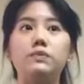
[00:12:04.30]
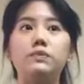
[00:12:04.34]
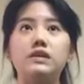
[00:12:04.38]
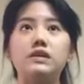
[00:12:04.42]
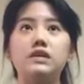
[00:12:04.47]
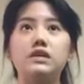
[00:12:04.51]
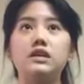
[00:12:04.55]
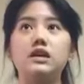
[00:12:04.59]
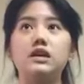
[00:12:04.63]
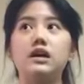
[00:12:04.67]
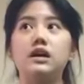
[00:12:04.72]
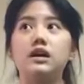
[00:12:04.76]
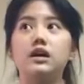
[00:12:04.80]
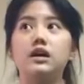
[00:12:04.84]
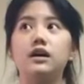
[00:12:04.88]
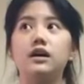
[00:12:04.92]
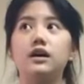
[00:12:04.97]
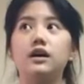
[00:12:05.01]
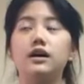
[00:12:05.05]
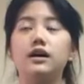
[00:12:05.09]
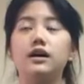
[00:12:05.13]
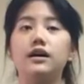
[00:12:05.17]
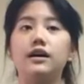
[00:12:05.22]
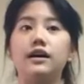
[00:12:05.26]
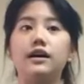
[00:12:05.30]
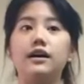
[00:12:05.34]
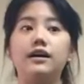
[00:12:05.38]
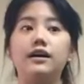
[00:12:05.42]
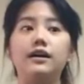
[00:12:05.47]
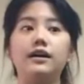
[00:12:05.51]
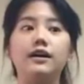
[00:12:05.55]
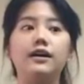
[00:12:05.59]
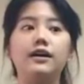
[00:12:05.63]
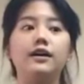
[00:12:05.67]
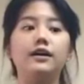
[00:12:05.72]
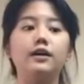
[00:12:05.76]
be
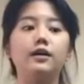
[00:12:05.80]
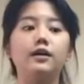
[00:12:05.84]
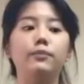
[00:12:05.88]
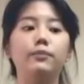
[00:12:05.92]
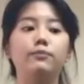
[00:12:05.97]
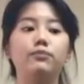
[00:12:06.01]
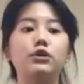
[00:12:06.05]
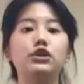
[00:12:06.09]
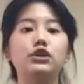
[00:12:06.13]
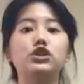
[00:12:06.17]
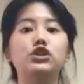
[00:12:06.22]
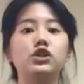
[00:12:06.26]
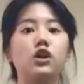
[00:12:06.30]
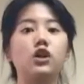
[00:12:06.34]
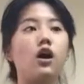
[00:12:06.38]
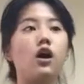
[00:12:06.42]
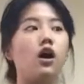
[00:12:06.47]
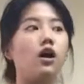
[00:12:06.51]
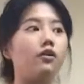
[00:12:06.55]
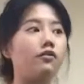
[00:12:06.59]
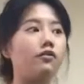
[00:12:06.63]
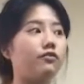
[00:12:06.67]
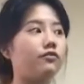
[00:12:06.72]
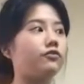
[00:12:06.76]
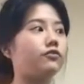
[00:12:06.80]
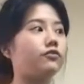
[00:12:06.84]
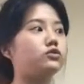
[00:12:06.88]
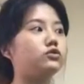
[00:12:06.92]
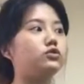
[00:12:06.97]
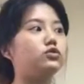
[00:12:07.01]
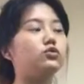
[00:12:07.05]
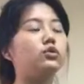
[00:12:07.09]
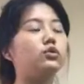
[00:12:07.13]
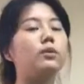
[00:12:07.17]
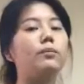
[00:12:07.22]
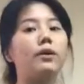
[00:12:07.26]
a bridge off
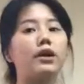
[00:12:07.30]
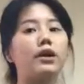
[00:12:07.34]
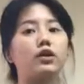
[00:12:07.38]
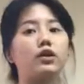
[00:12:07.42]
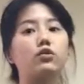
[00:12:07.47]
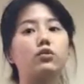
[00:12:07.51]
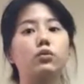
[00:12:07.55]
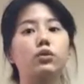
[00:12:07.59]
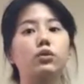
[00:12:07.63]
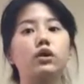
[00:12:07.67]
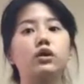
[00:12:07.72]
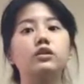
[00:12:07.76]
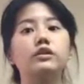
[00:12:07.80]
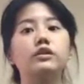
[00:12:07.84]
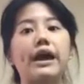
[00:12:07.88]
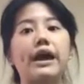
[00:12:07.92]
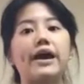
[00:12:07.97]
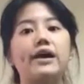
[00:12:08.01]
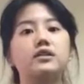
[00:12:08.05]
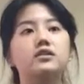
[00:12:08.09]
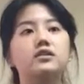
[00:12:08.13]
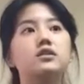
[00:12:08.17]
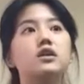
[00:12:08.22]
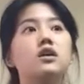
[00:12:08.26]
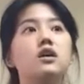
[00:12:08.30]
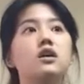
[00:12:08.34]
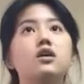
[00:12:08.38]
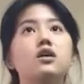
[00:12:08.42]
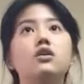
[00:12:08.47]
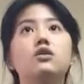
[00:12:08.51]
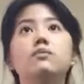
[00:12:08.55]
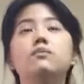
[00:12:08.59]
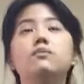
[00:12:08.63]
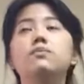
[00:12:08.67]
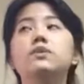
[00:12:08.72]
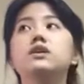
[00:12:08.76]
to a better world, as
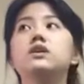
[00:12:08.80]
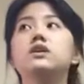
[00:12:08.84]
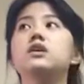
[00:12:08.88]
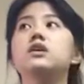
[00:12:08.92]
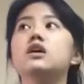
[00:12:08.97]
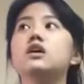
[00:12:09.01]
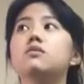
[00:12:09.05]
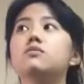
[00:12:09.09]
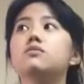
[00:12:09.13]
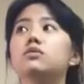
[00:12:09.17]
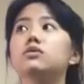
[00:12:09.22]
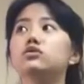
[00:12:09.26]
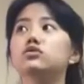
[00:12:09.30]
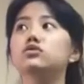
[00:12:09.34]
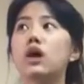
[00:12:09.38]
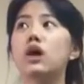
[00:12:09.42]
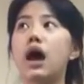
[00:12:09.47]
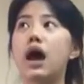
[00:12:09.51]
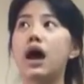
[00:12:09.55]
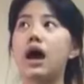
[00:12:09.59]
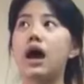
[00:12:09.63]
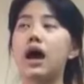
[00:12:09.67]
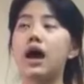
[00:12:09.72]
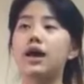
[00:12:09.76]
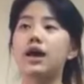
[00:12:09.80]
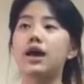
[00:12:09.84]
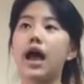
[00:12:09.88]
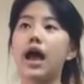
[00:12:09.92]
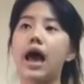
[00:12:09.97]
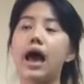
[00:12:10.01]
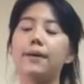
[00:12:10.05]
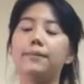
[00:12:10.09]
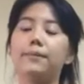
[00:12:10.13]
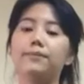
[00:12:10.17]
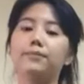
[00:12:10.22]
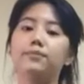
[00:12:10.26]
being able to
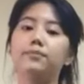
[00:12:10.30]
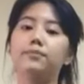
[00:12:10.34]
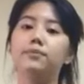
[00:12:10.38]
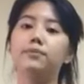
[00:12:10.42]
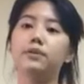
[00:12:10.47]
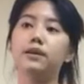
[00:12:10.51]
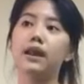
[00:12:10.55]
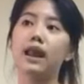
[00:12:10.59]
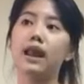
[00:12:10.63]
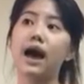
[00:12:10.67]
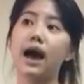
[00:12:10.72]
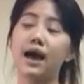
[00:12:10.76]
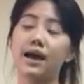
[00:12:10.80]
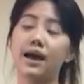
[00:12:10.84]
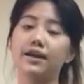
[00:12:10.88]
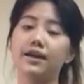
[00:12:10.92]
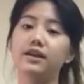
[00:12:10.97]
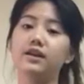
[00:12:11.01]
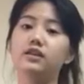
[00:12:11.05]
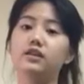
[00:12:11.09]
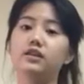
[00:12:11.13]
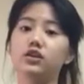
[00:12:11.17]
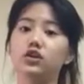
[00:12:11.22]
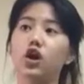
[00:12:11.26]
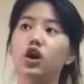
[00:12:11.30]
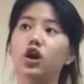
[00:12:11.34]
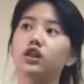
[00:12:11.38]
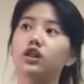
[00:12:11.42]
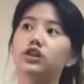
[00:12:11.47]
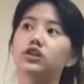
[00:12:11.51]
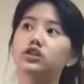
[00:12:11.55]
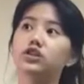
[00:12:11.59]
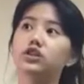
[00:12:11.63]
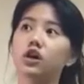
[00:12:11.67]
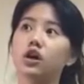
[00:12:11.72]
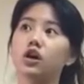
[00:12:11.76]
apply the
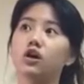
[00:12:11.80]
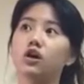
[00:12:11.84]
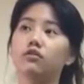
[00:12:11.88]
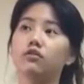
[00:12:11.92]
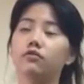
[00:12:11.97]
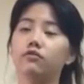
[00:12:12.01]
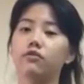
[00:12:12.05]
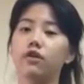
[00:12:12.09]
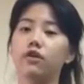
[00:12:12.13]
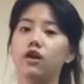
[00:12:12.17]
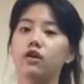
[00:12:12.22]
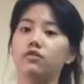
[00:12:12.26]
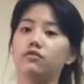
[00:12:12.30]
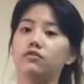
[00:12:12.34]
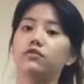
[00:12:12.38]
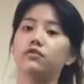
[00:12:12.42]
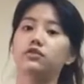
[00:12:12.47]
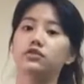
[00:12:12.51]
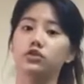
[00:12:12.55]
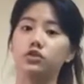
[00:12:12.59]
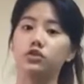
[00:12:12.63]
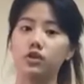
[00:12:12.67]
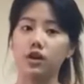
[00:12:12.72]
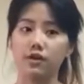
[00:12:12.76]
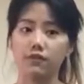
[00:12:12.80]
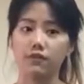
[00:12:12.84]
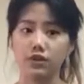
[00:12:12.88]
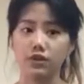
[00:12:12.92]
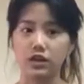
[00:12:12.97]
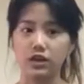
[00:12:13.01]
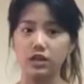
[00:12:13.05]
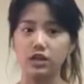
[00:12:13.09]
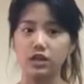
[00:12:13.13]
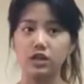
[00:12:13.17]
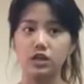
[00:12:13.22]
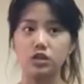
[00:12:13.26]
knowledge of artificial
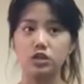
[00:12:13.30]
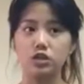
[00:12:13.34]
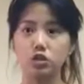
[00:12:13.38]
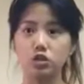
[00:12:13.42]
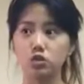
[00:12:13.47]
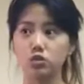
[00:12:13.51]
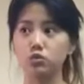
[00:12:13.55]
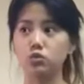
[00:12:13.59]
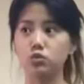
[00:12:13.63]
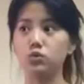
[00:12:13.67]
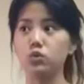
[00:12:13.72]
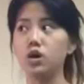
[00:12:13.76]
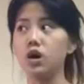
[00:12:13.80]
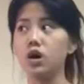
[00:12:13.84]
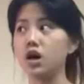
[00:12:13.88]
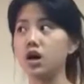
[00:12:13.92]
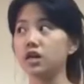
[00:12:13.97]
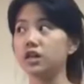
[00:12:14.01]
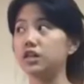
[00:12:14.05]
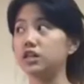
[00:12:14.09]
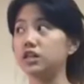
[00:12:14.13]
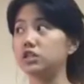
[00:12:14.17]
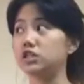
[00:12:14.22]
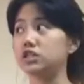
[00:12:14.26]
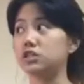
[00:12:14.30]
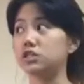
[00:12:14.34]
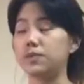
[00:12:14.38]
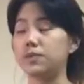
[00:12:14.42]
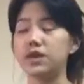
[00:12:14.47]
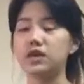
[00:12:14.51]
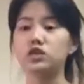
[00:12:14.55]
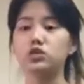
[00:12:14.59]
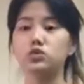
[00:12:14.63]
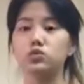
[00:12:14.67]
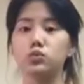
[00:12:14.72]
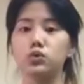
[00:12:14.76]
gravity into the
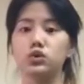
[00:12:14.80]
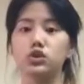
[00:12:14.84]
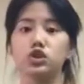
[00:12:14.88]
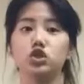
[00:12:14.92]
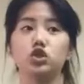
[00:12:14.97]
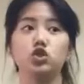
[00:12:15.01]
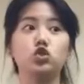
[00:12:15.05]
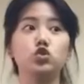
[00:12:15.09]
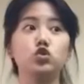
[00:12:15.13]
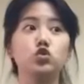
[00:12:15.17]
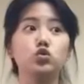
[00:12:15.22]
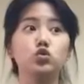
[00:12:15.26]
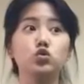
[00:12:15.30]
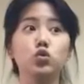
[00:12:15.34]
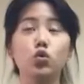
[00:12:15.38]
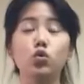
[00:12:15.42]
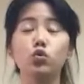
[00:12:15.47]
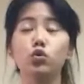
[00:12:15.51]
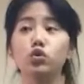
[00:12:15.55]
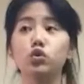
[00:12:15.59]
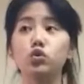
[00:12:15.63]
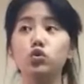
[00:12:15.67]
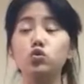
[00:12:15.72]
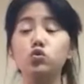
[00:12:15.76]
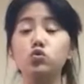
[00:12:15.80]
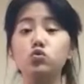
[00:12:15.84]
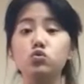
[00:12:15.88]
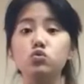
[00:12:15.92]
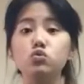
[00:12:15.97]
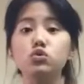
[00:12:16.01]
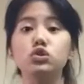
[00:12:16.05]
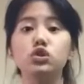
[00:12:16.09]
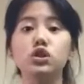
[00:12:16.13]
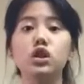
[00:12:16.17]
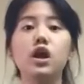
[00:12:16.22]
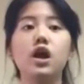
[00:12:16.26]
space, which is so
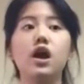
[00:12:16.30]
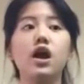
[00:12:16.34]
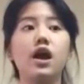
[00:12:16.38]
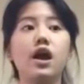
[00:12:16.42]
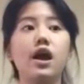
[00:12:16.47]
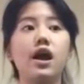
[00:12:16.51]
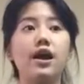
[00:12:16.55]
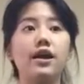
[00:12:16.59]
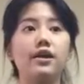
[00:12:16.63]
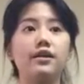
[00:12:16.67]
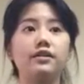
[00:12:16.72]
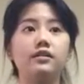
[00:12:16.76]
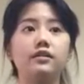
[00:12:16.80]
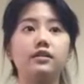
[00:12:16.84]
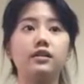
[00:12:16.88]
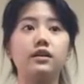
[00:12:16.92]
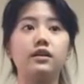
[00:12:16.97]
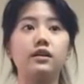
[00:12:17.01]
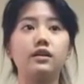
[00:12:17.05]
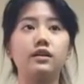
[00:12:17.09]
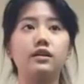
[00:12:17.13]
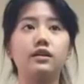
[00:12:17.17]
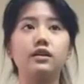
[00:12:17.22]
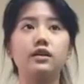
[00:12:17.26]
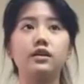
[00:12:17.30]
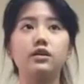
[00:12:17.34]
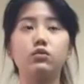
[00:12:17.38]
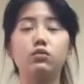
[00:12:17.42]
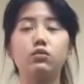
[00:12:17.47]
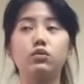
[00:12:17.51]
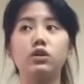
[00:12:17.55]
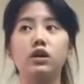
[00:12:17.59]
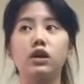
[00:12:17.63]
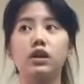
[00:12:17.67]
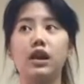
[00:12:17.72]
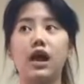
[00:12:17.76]
huge, and it
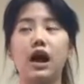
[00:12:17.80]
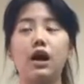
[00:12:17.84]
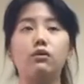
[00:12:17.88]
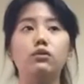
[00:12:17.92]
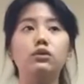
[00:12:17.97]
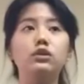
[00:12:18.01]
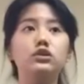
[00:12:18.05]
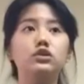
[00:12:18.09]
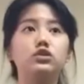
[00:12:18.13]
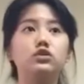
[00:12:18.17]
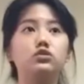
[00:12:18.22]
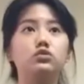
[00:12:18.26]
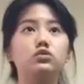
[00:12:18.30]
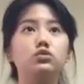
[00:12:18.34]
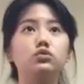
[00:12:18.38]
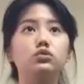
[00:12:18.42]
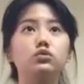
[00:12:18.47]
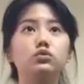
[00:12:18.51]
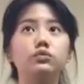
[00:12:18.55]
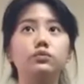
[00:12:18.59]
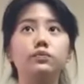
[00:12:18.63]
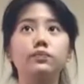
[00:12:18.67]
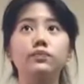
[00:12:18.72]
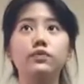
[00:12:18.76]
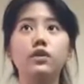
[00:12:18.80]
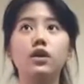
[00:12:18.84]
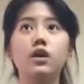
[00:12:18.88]
would allow us to